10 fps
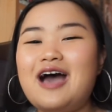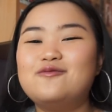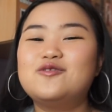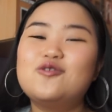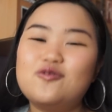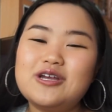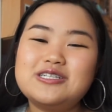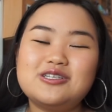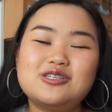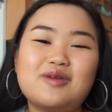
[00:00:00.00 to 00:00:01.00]
and feel free
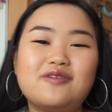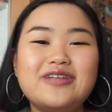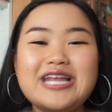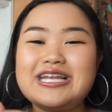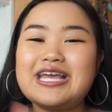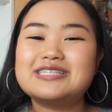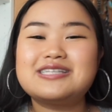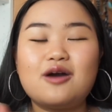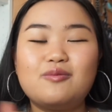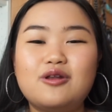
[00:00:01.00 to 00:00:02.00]
to use my affiliate links
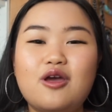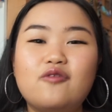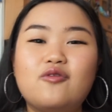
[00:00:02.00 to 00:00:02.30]
down below for